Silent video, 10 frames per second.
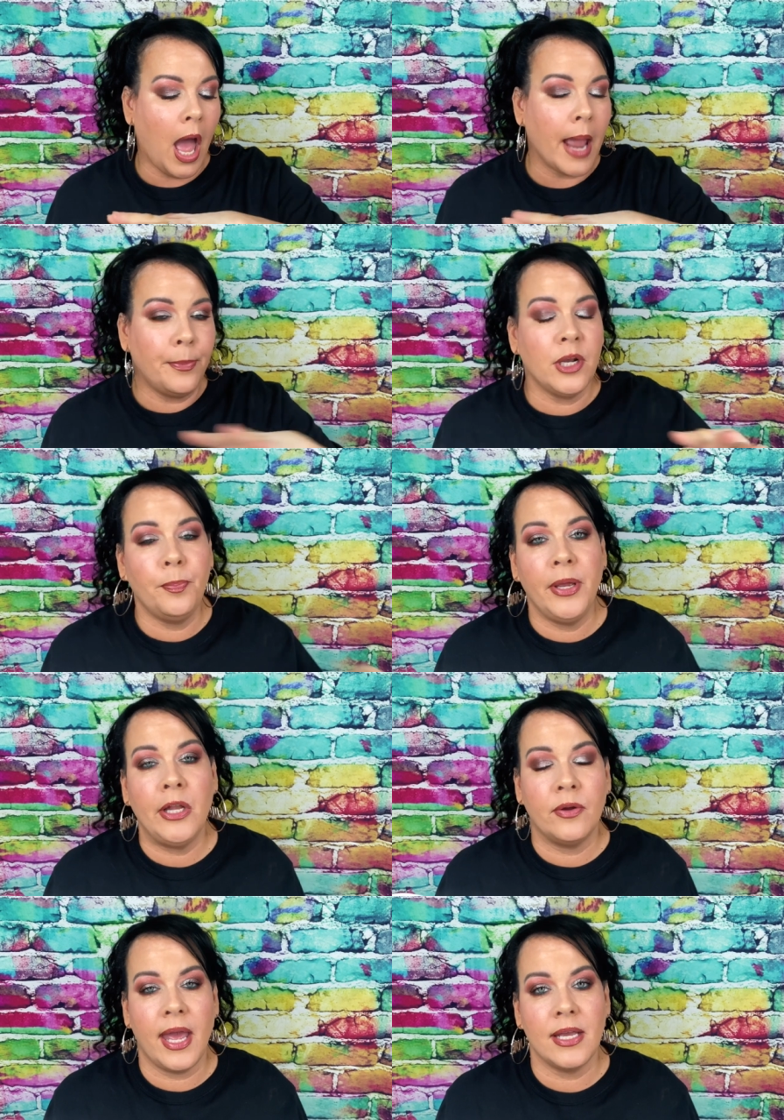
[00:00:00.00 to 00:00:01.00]
I put a
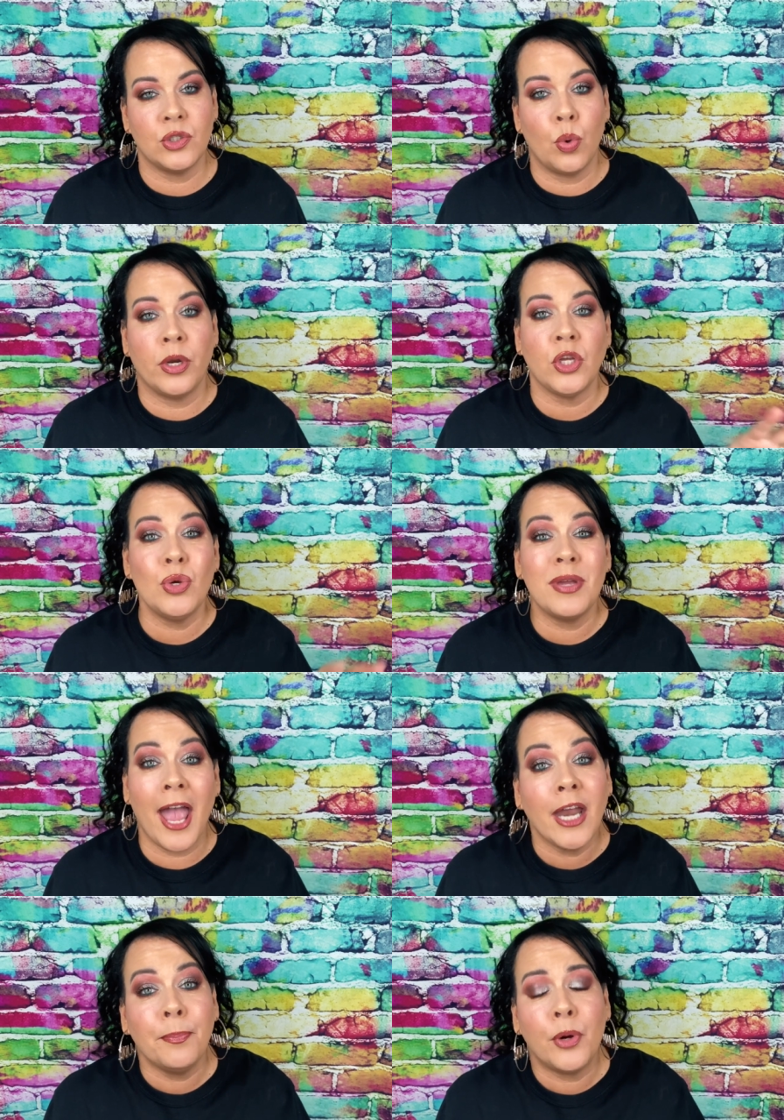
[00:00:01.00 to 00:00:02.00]
pillowcase on it. You
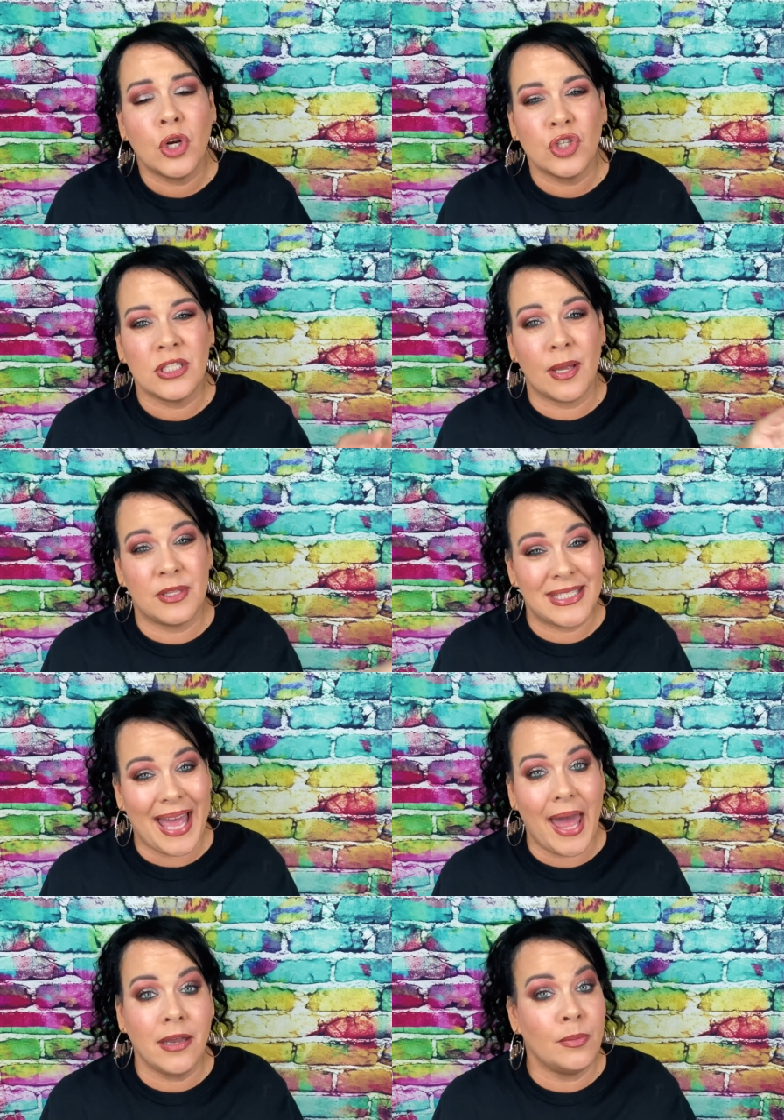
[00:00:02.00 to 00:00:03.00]
can purchase a
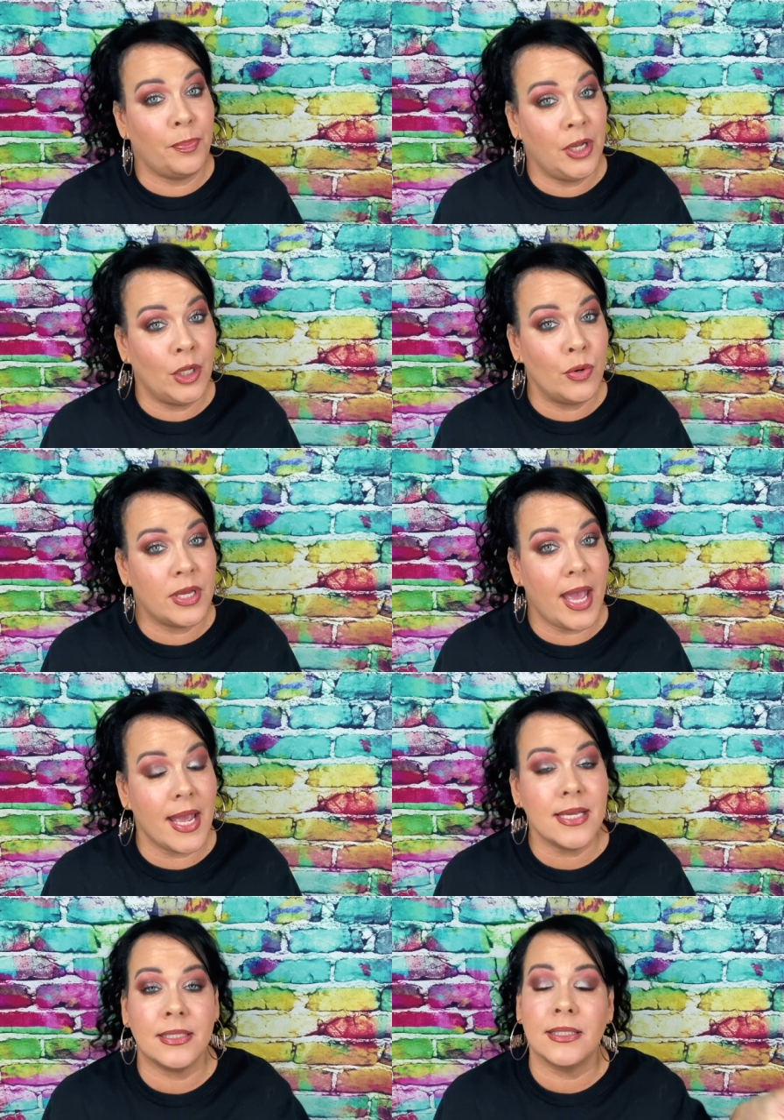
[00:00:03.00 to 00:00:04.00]
satin
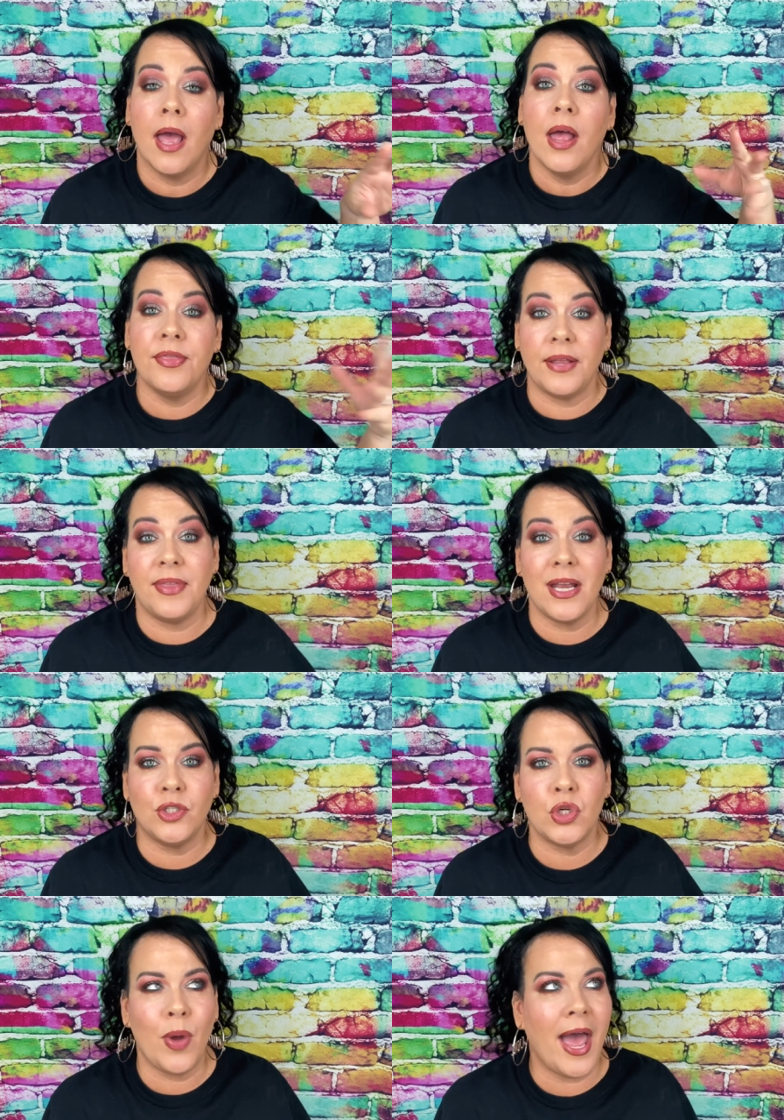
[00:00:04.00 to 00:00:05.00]
pillowcase that they
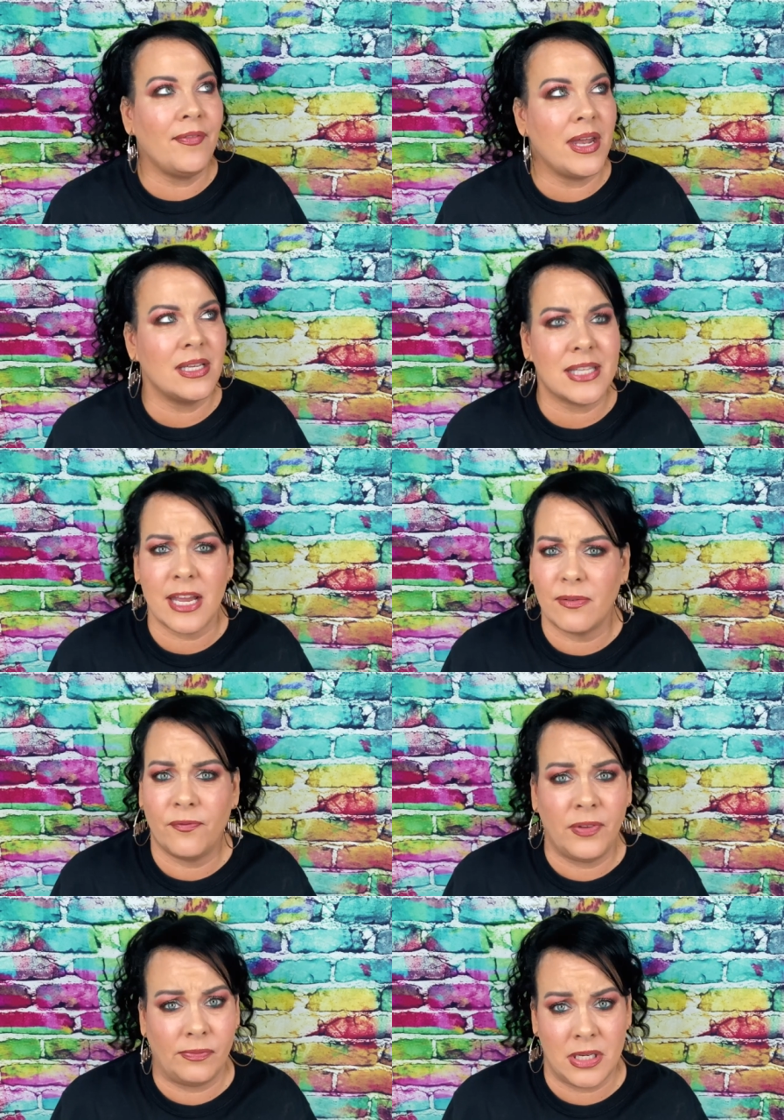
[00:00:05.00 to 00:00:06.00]
do have that is like
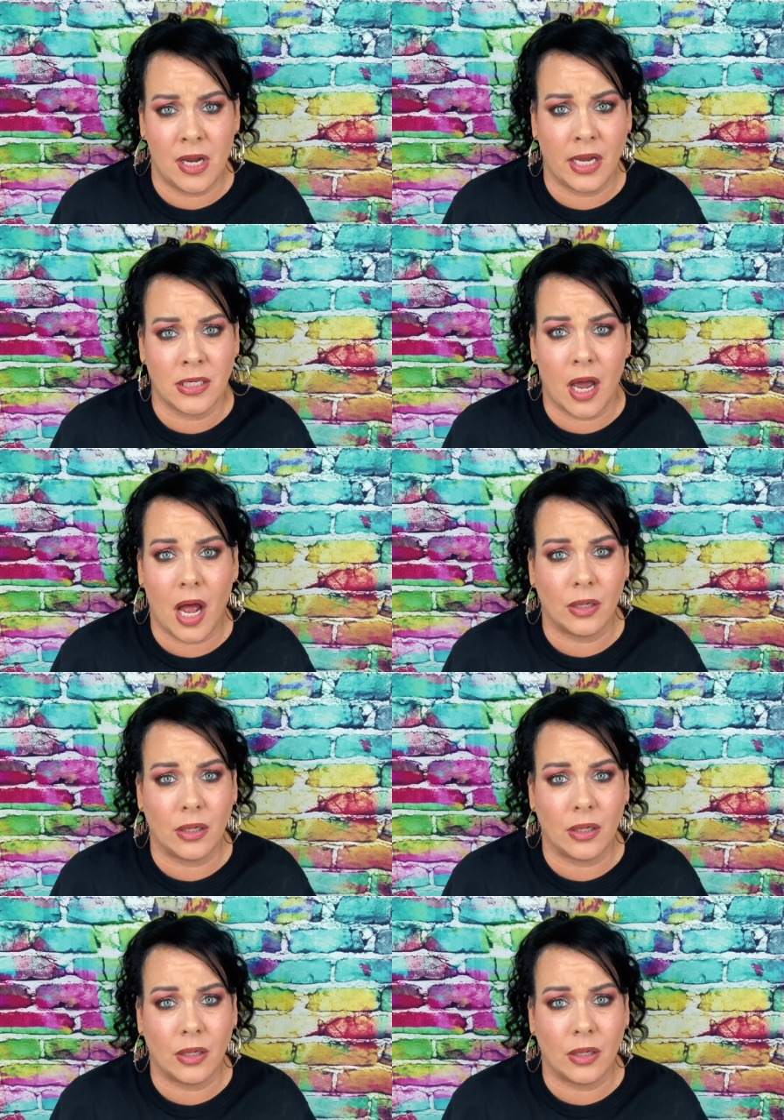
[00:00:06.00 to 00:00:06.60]
$59.